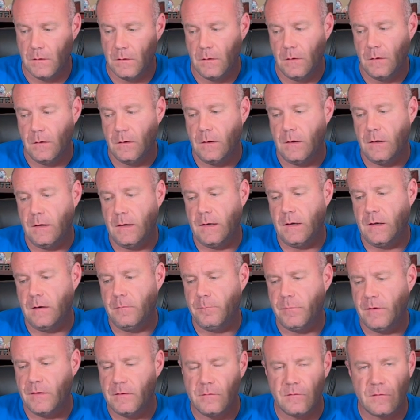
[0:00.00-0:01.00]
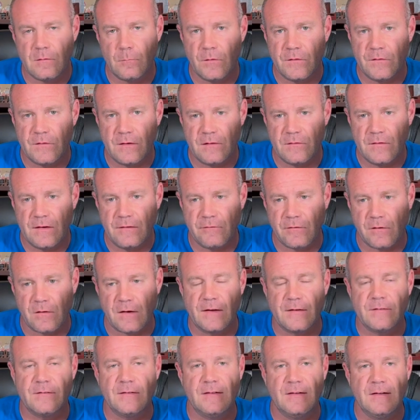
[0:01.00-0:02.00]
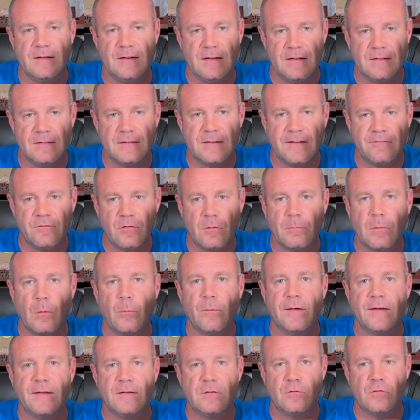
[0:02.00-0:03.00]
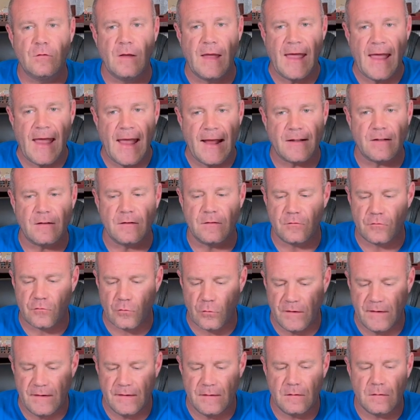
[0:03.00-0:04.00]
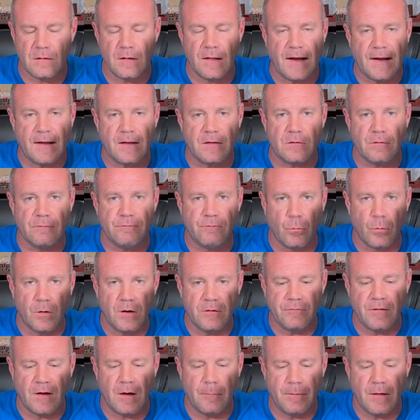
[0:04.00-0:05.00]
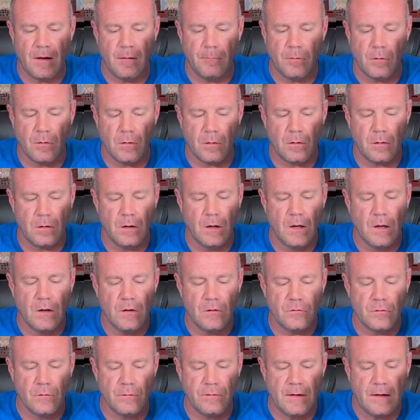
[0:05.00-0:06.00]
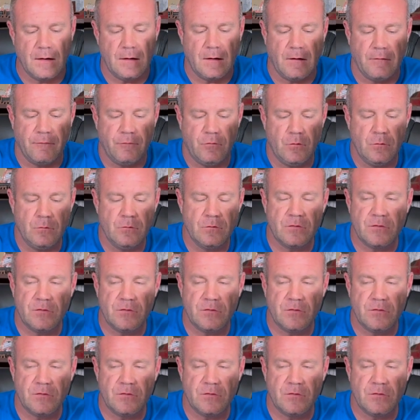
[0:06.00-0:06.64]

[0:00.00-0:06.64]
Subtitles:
But someone said it's heavier. I said it is heavier, but we treat it like it's a 45-pound bar, so that if you see that,